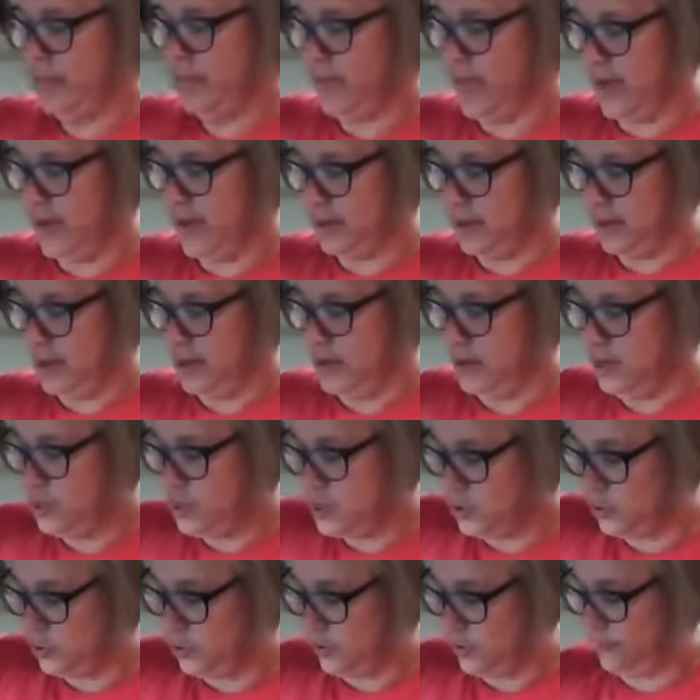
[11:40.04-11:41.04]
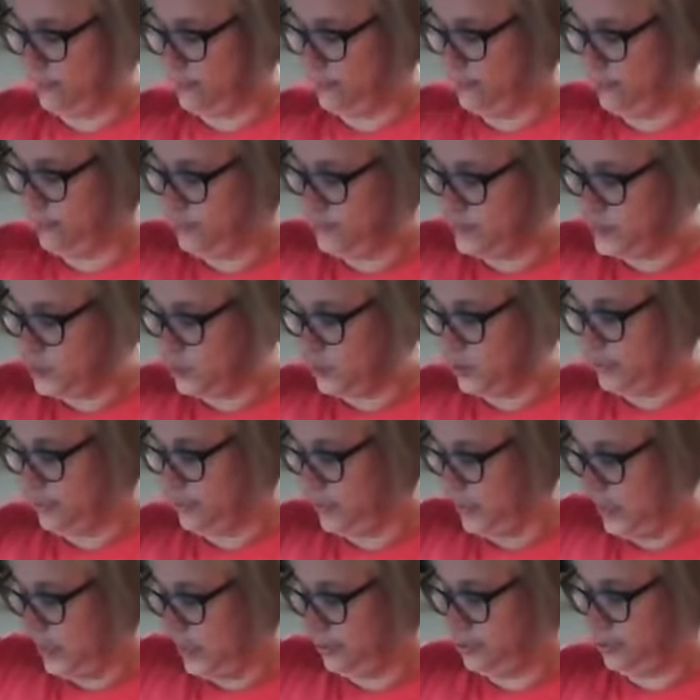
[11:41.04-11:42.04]
that sort of
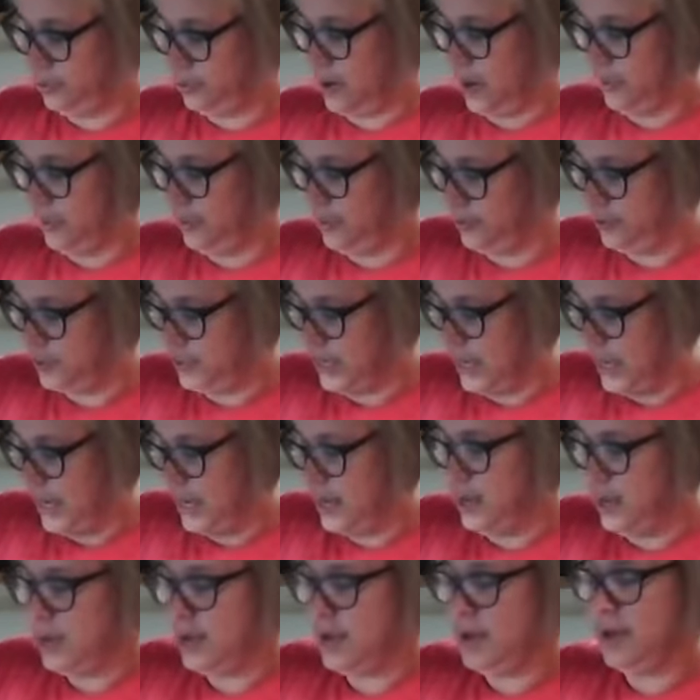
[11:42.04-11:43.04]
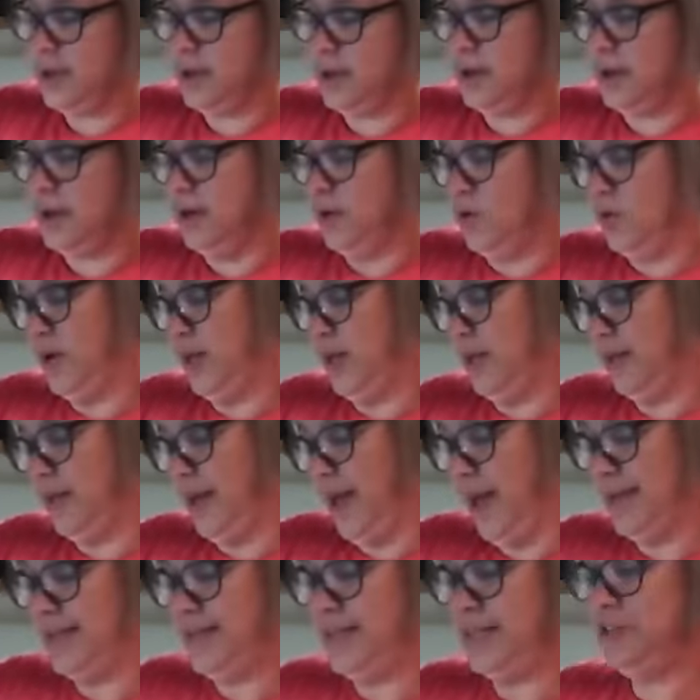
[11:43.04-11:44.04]
thing throughout their day. Well,
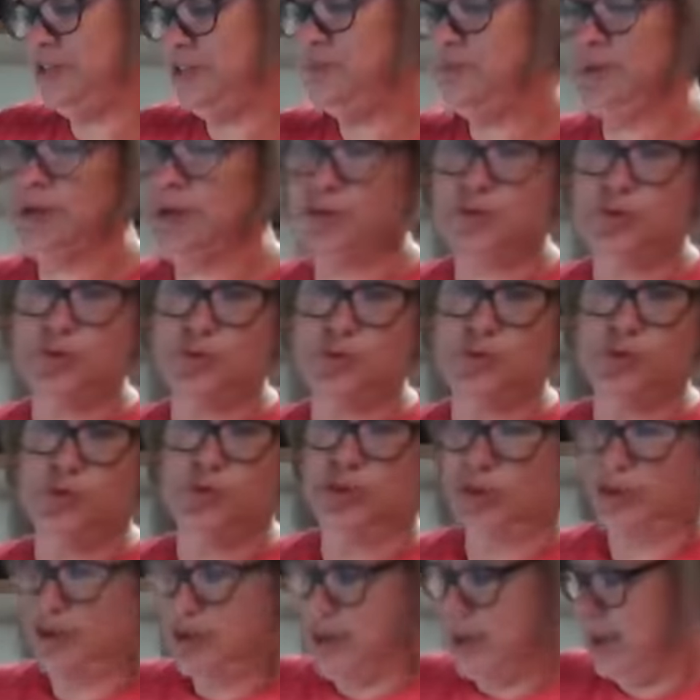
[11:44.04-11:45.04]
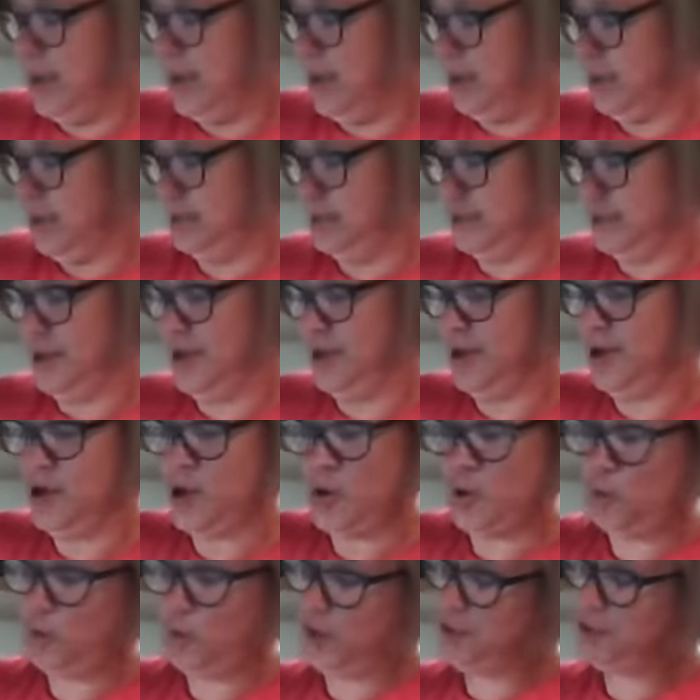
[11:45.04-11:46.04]
I teach middle school, and
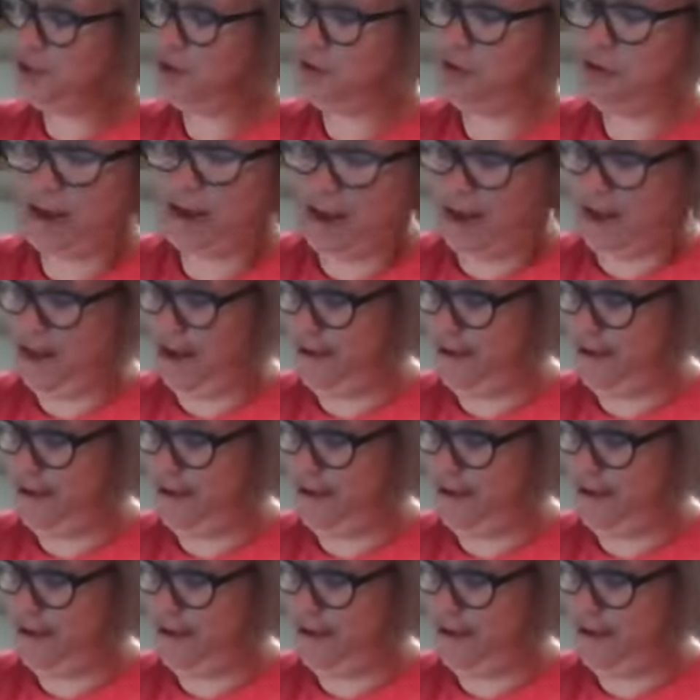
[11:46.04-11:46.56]
we don't